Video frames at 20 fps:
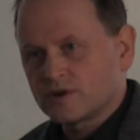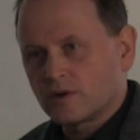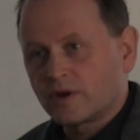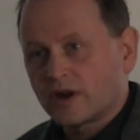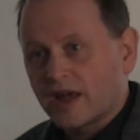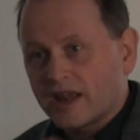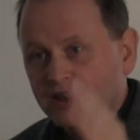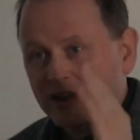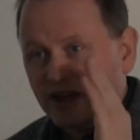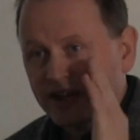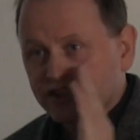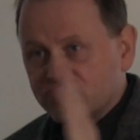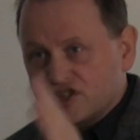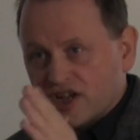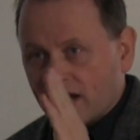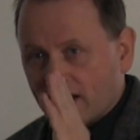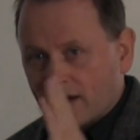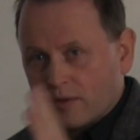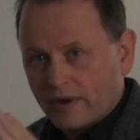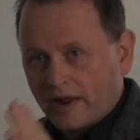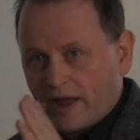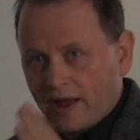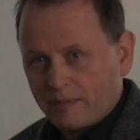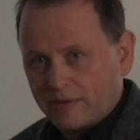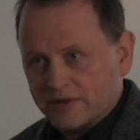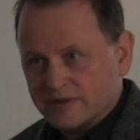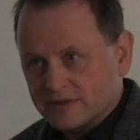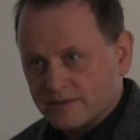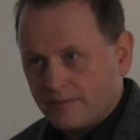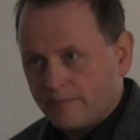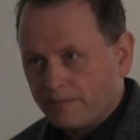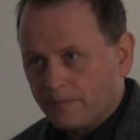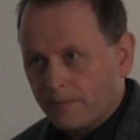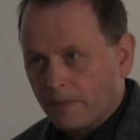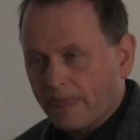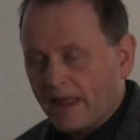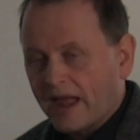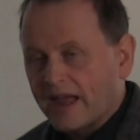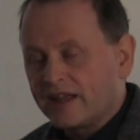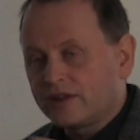and so on, and check what happens.
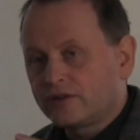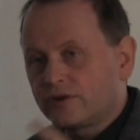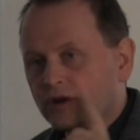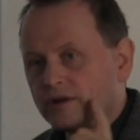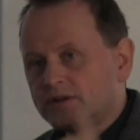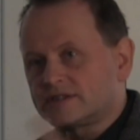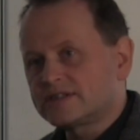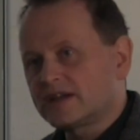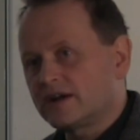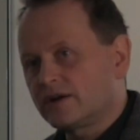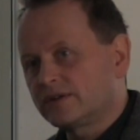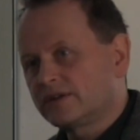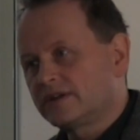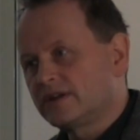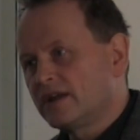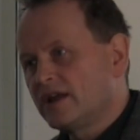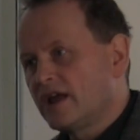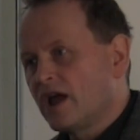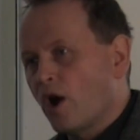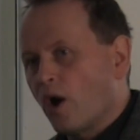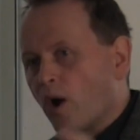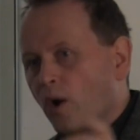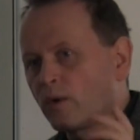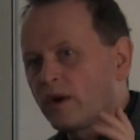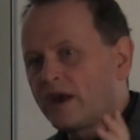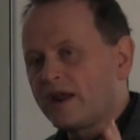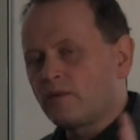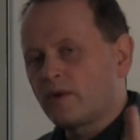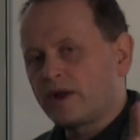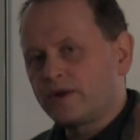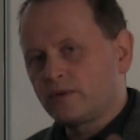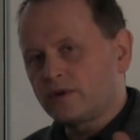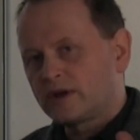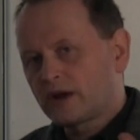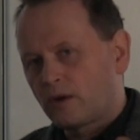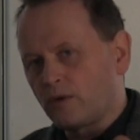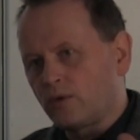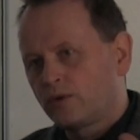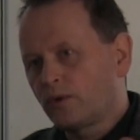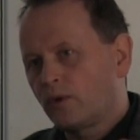It turns out, only when you
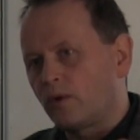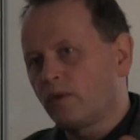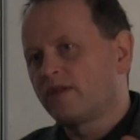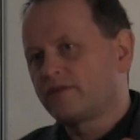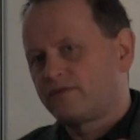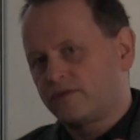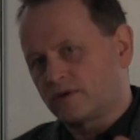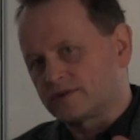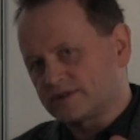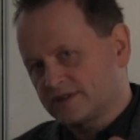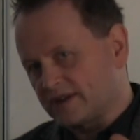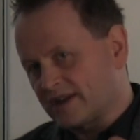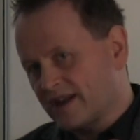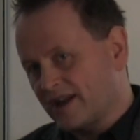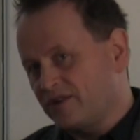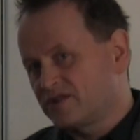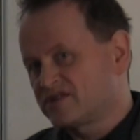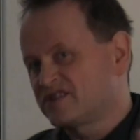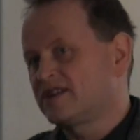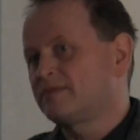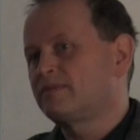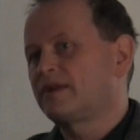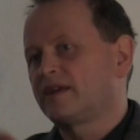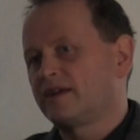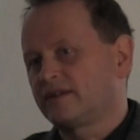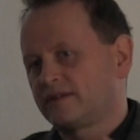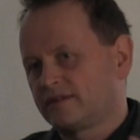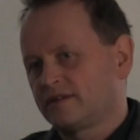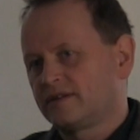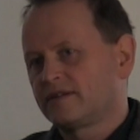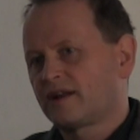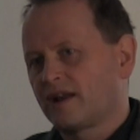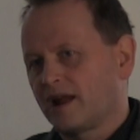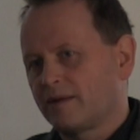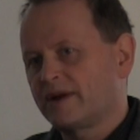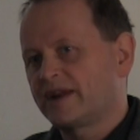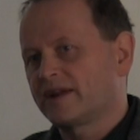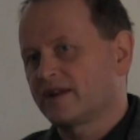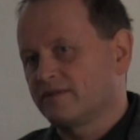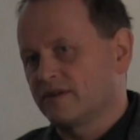include all the forcing can you simulate
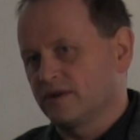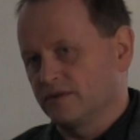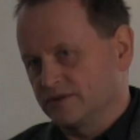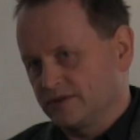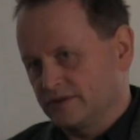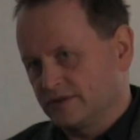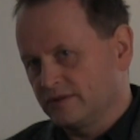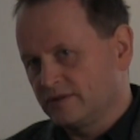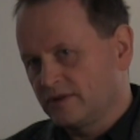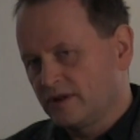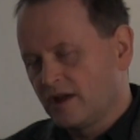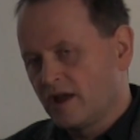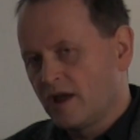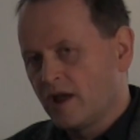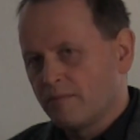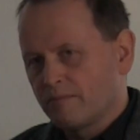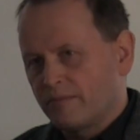climatic evolution,